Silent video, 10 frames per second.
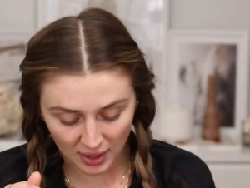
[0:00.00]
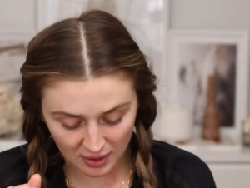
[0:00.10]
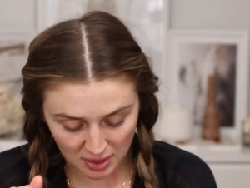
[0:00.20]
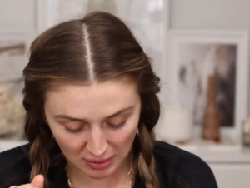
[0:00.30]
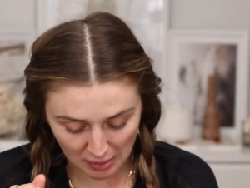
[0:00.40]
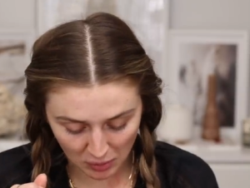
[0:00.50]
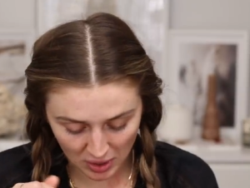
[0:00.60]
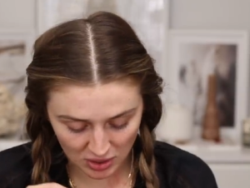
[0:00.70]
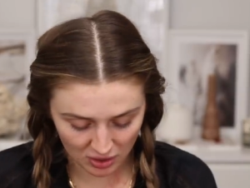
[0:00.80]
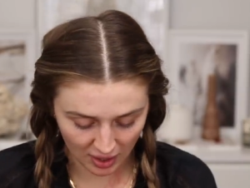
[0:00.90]
into my
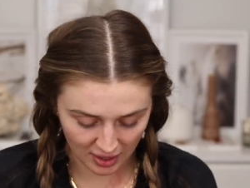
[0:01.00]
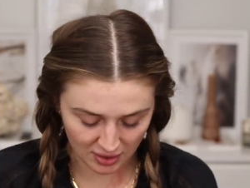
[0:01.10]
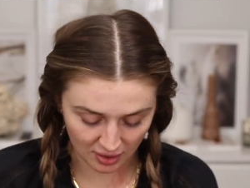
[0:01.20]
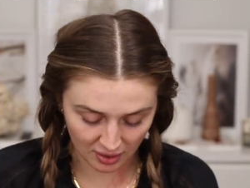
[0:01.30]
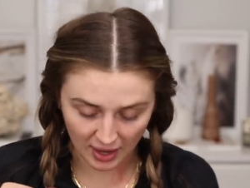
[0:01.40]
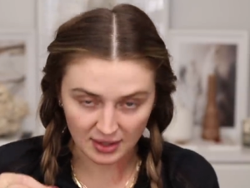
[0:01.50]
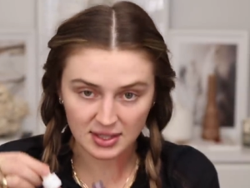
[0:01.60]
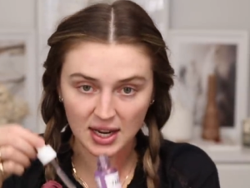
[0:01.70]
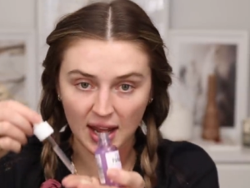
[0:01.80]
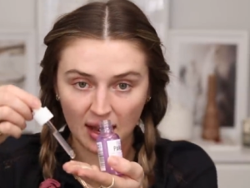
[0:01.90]
moisturizer and
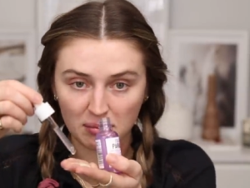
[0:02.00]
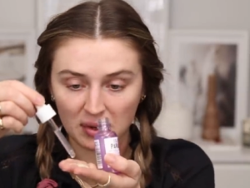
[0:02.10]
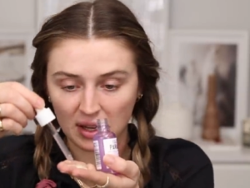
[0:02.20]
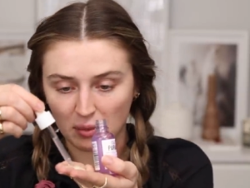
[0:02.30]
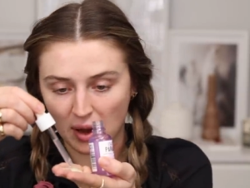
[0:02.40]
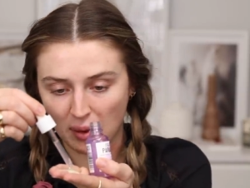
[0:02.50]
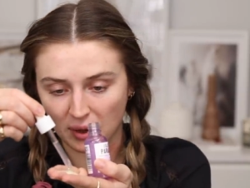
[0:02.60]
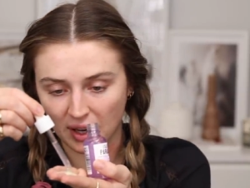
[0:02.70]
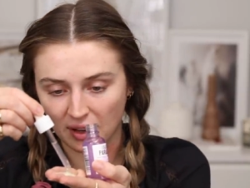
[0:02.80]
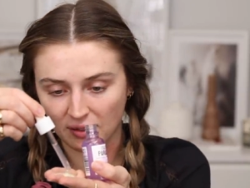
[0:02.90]
tan me while
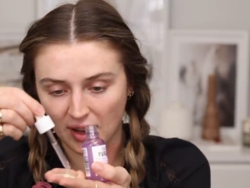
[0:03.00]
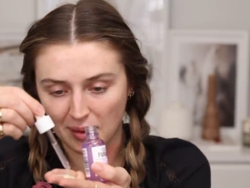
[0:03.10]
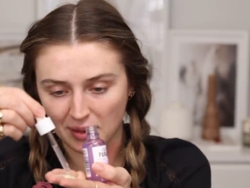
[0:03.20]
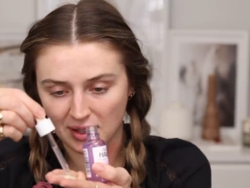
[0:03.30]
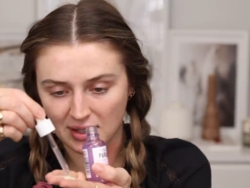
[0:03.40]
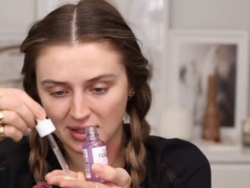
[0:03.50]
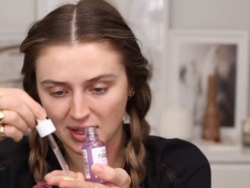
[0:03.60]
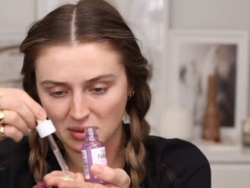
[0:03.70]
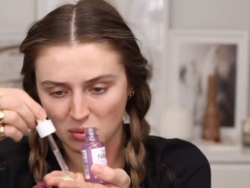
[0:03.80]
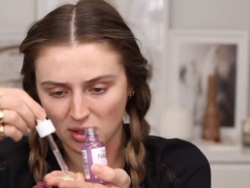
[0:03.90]
we're getting fabulous. It
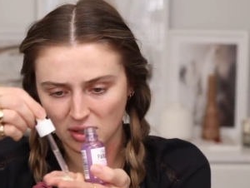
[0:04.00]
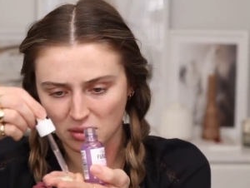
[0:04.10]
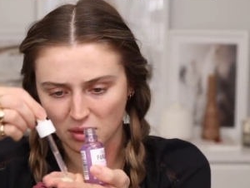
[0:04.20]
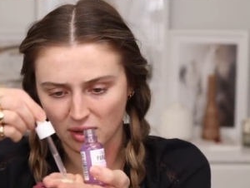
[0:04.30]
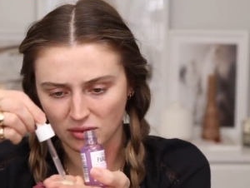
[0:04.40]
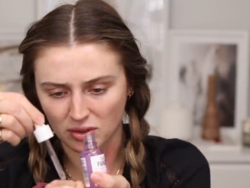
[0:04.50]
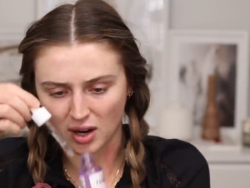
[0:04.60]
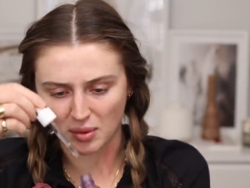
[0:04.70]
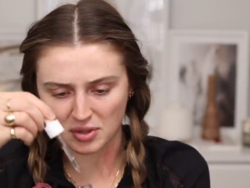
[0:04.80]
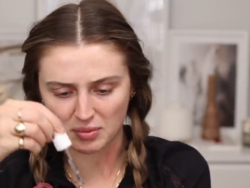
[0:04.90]
says one to 12 drops,